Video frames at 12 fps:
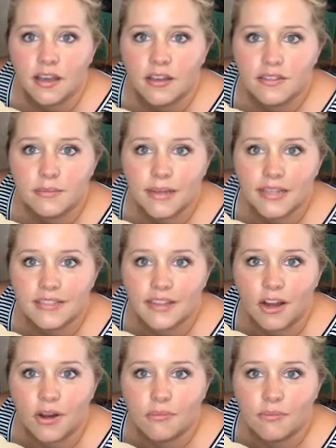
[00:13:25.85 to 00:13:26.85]
Somebody said
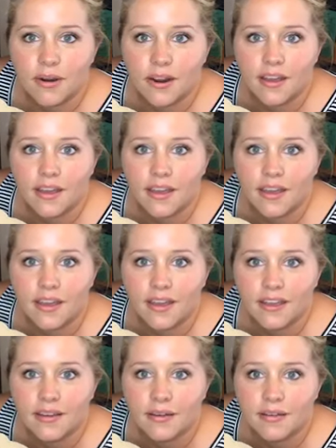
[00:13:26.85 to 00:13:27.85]
ombre.
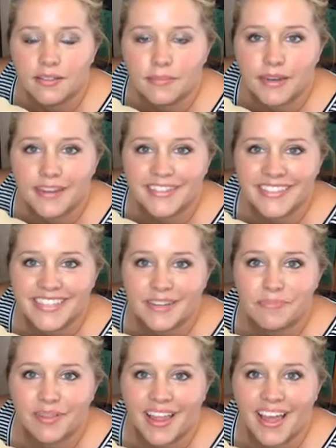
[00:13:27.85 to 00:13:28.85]
Somebody else
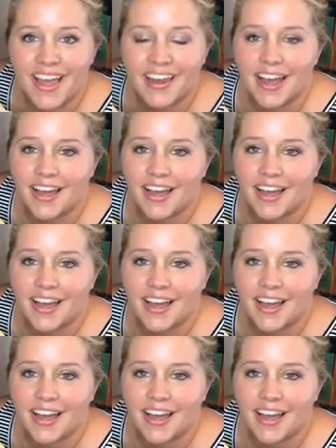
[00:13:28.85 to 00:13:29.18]
said plaid.